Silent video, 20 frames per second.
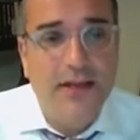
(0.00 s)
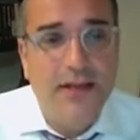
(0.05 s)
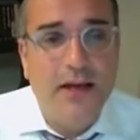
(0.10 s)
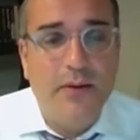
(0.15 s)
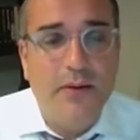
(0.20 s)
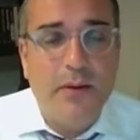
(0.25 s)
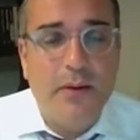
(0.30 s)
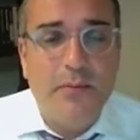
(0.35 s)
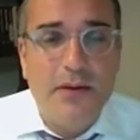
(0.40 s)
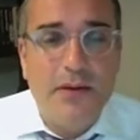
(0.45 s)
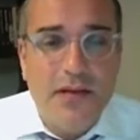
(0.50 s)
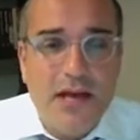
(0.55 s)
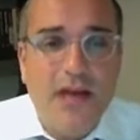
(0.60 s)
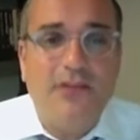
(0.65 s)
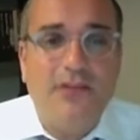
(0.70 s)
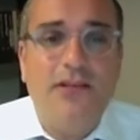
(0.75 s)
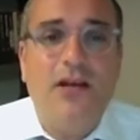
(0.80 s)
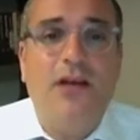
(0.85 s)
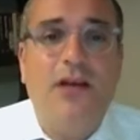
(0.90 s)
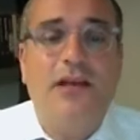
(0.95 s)
and maybe not
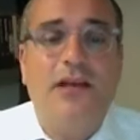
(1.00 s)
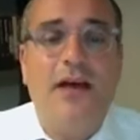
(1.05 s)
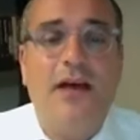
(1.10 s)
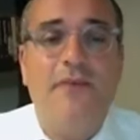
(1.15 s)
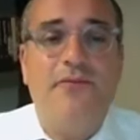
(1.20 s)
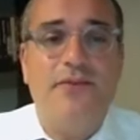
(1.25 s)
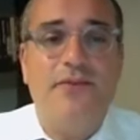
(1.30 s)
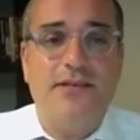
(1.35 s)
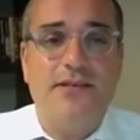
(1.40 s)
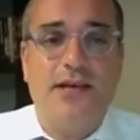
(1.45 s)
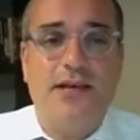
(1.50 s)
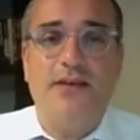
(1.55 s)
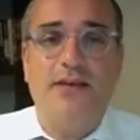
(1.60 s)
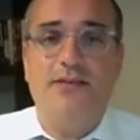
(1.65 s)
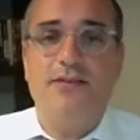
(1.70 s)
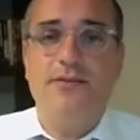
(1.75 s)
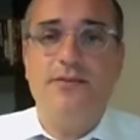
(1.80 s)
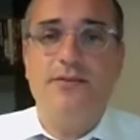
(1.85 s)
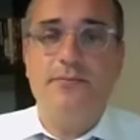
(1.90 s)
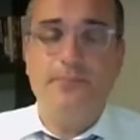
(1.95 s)
enough
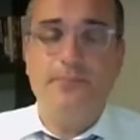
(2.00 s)
emphasized.